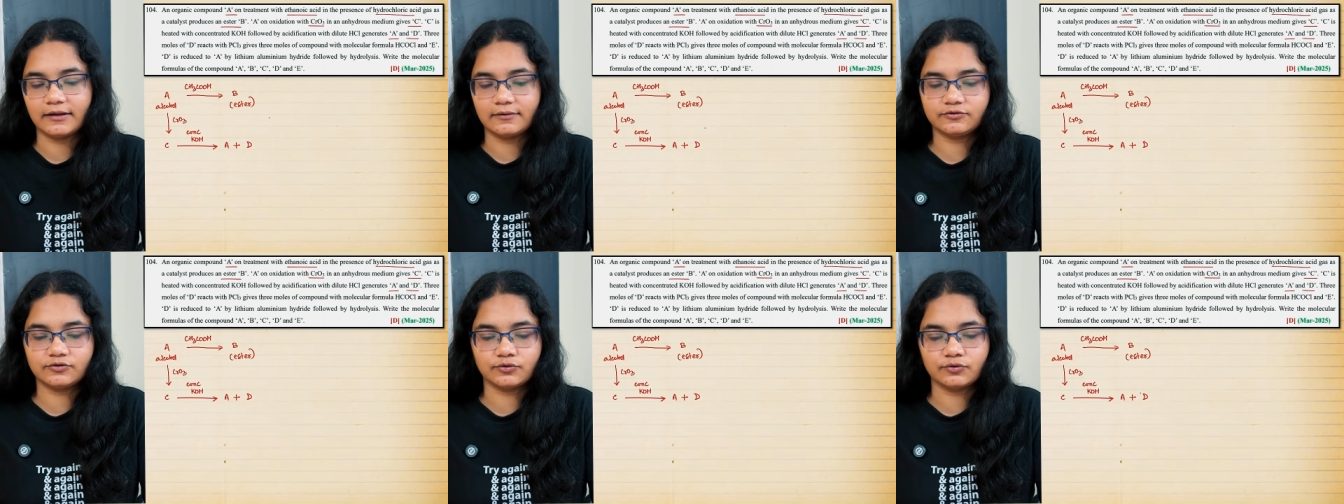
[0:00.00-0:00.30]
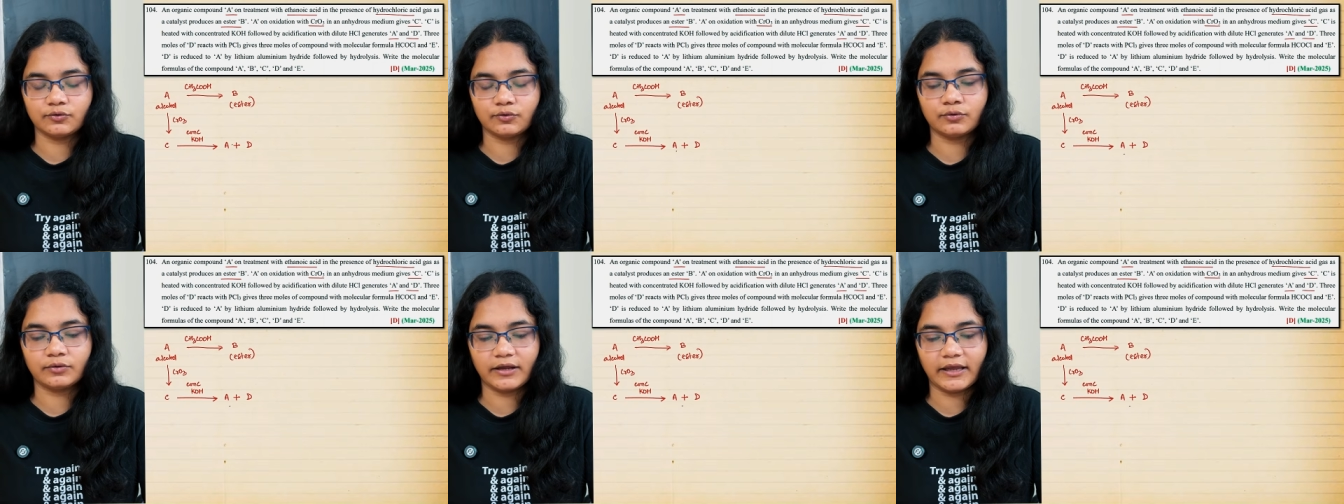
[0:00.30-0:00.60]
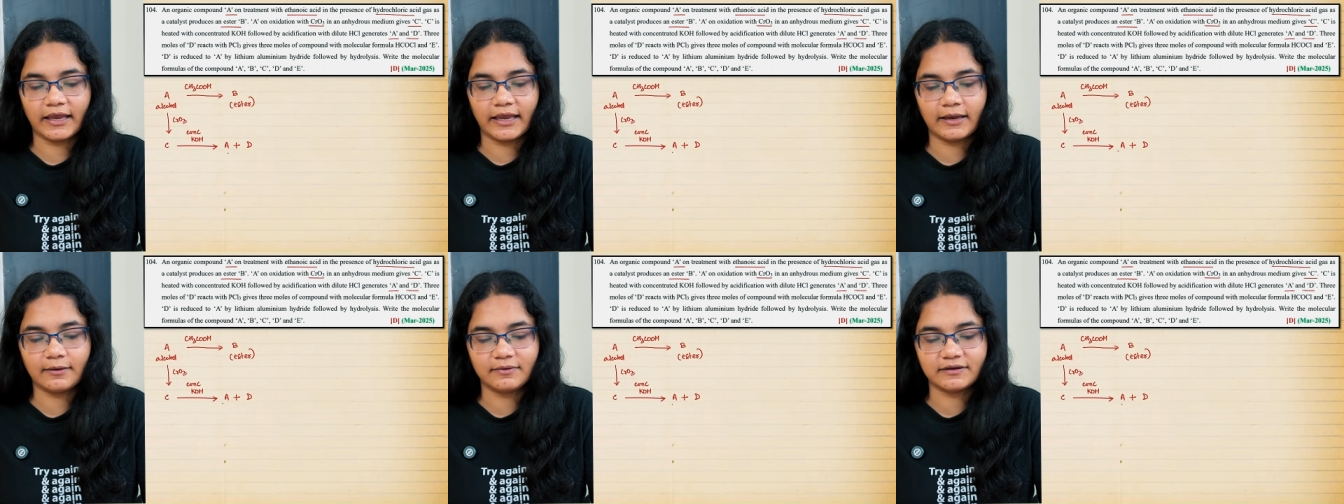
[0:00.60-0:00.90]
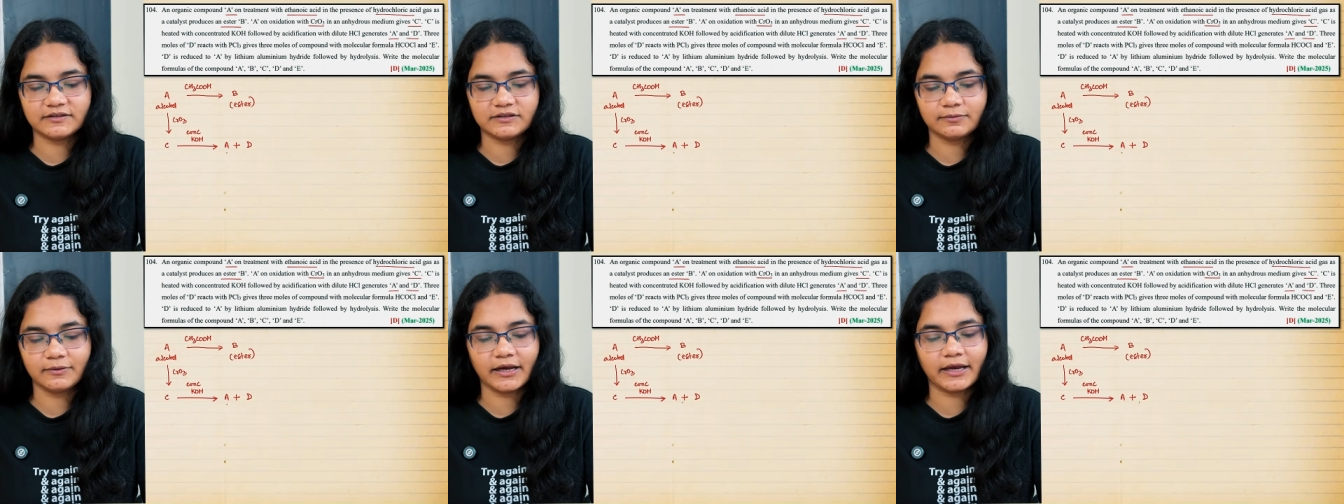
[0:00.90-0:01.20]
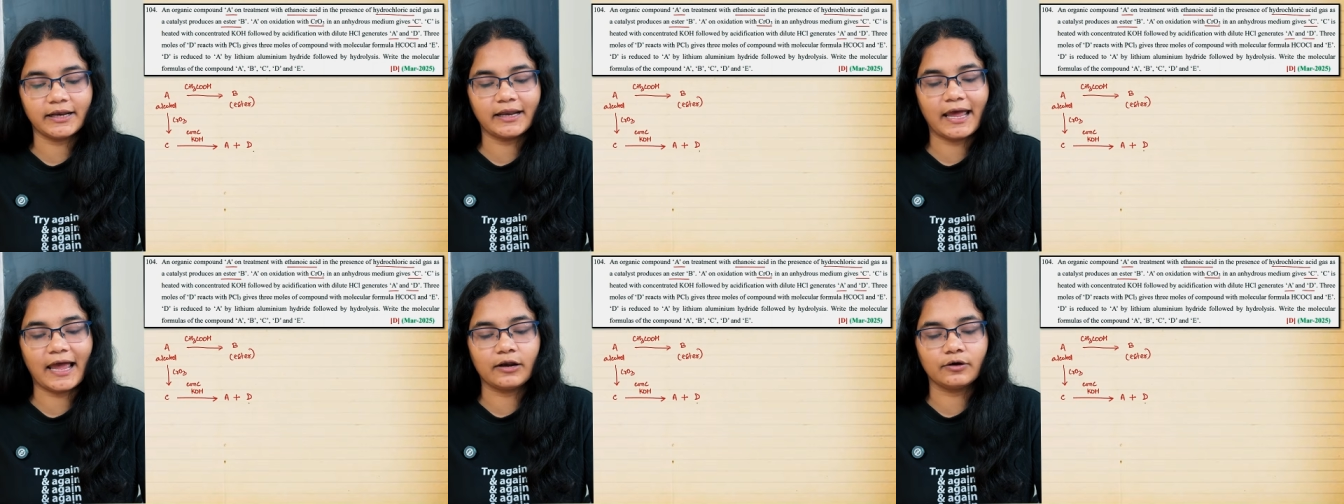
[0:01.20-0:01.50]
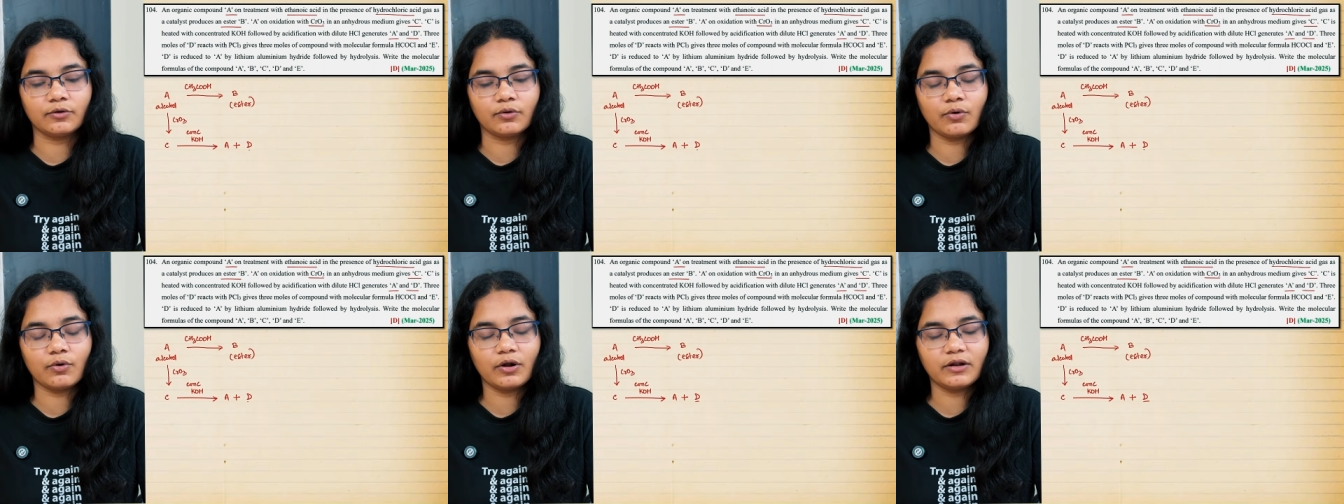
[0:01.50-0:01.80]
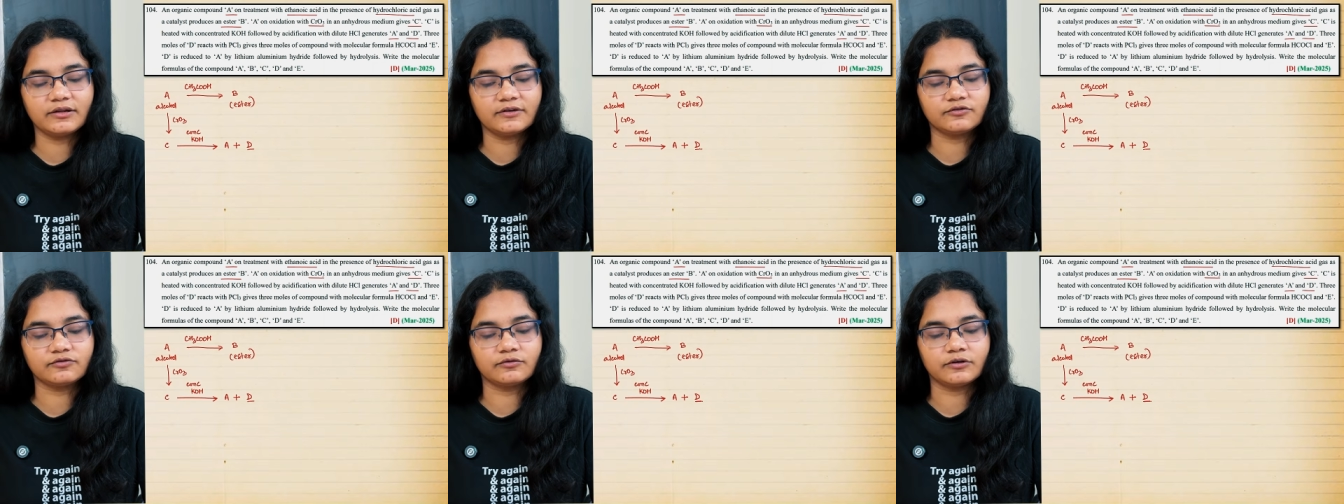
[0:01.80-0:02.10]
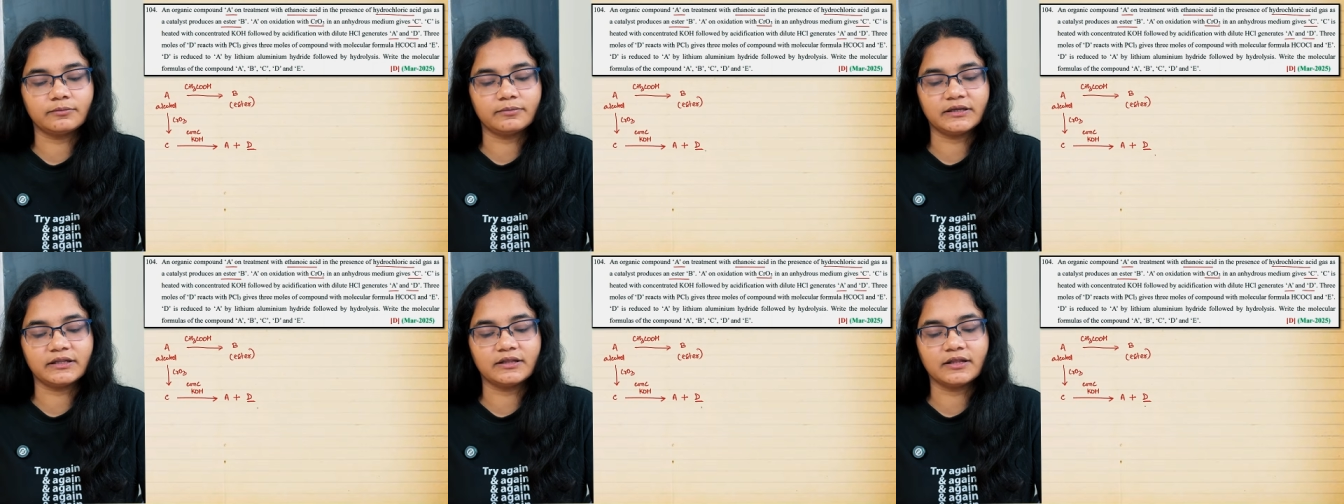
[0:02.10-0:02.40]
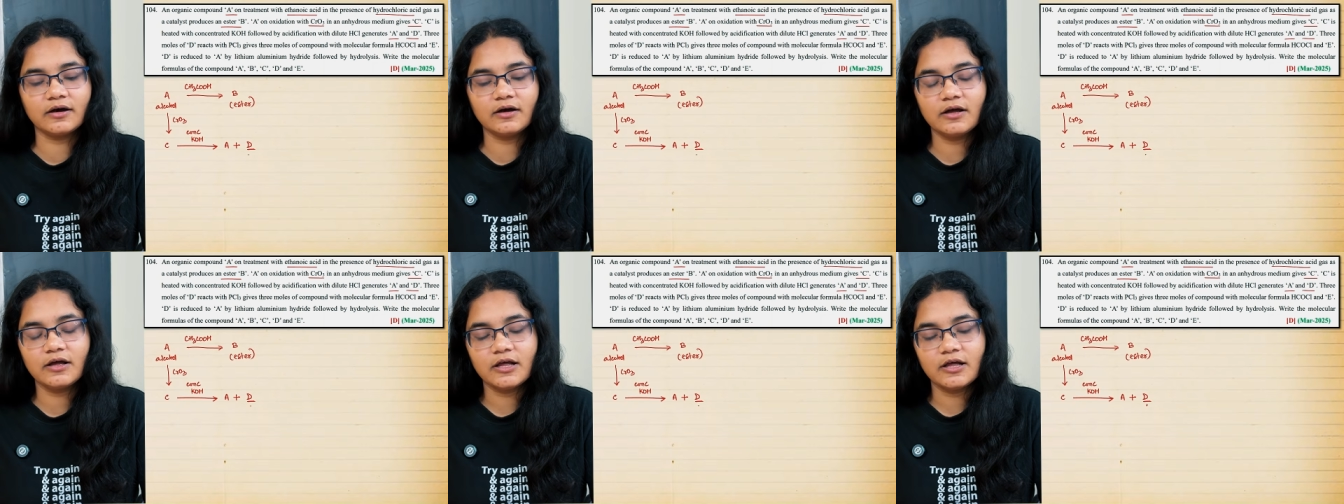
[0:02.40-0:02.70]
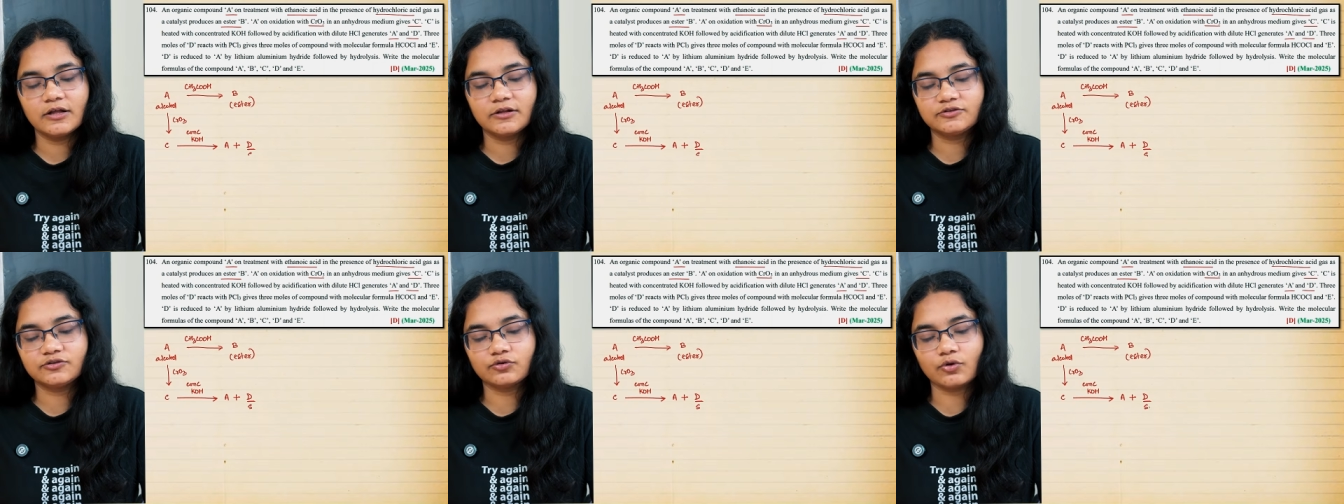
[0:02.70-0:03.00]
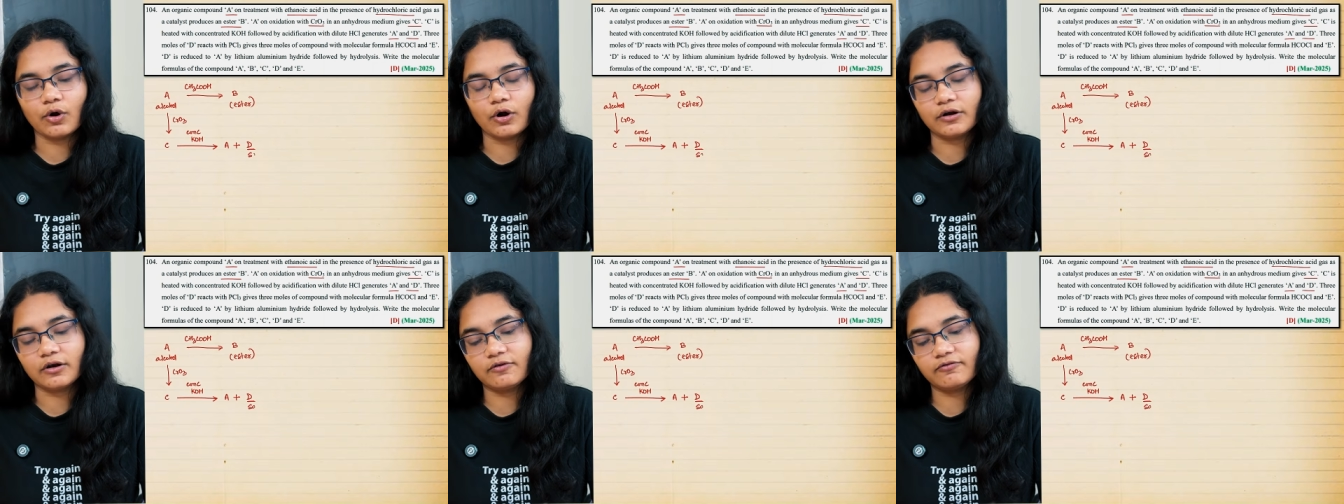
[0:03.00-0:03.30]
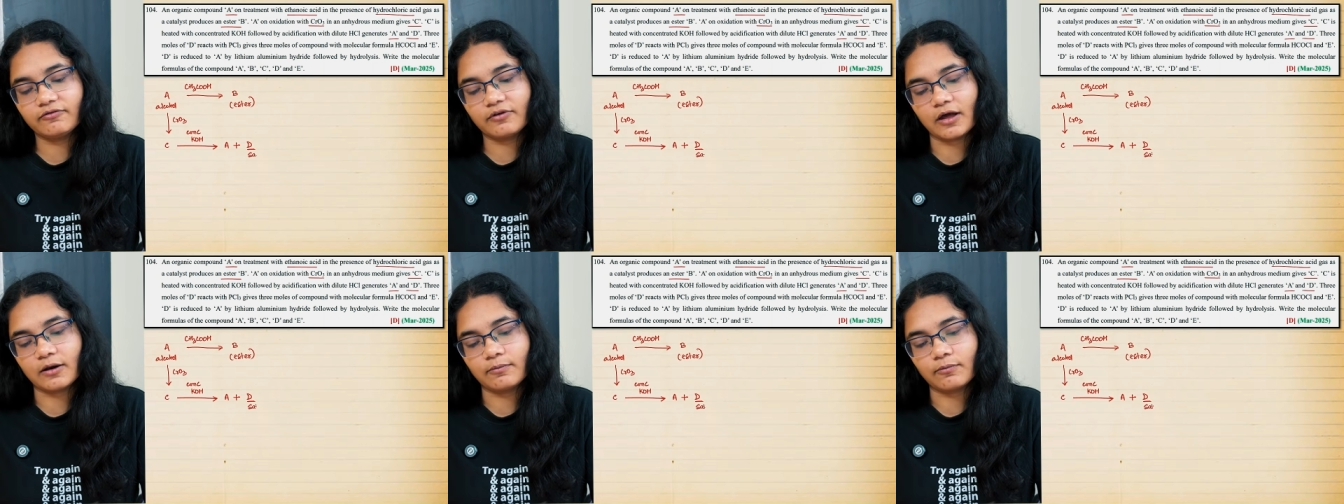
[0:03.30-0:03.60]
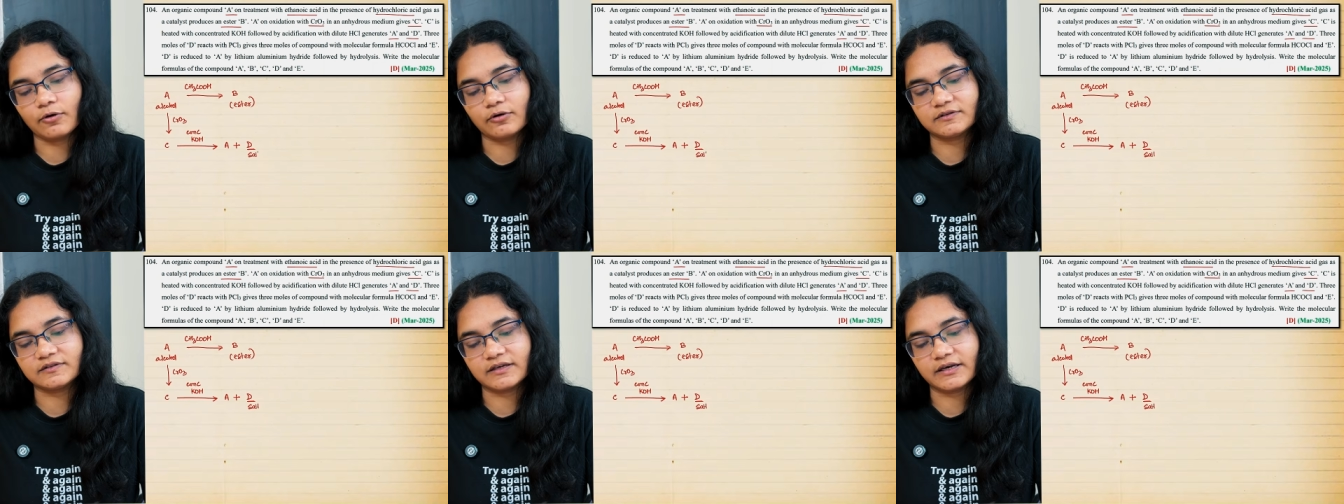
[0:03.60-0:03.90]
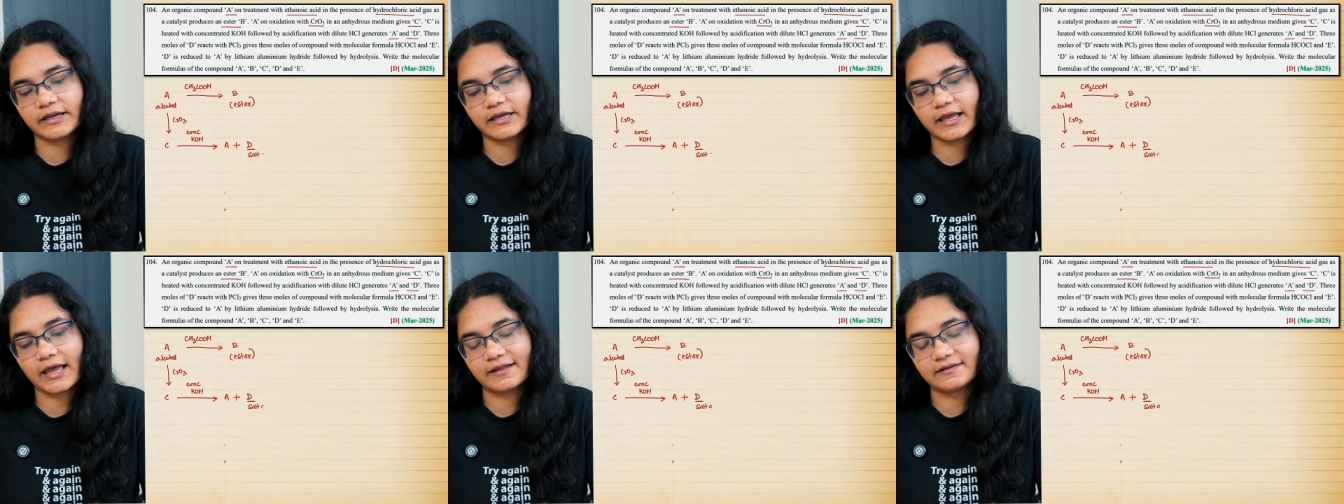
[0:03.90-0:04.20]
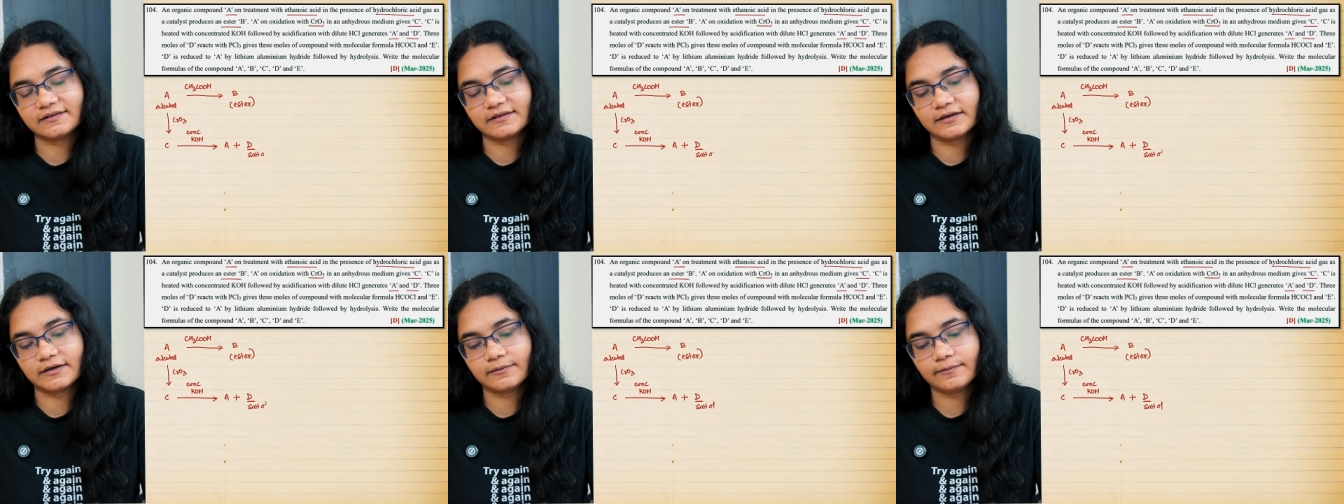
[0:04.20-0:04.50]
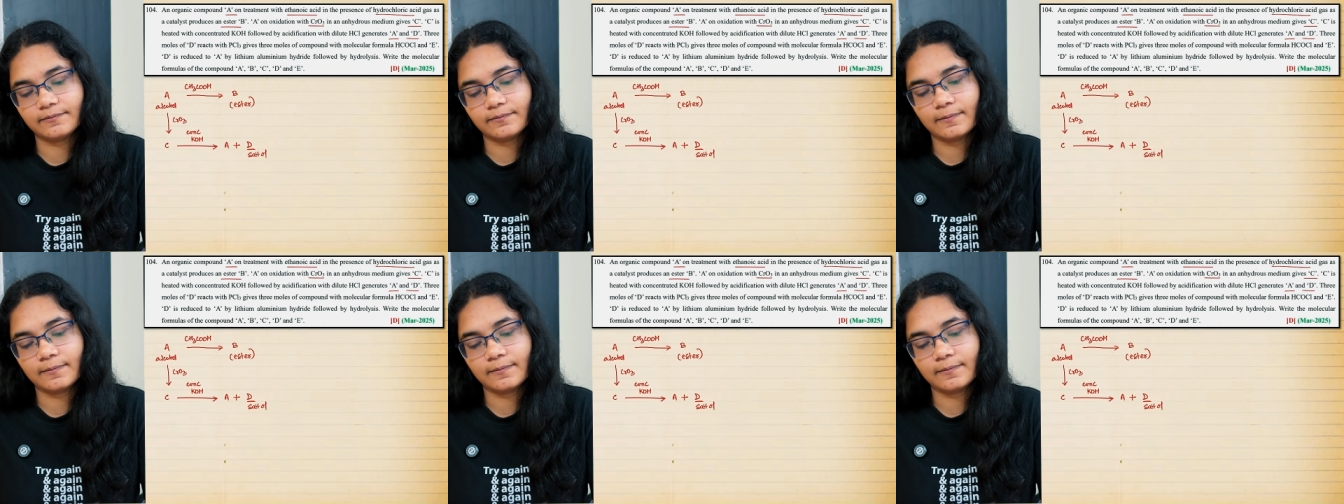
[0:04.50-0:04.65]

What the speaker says: So A must be again alcohol. This will be the salt of carboxylic acid.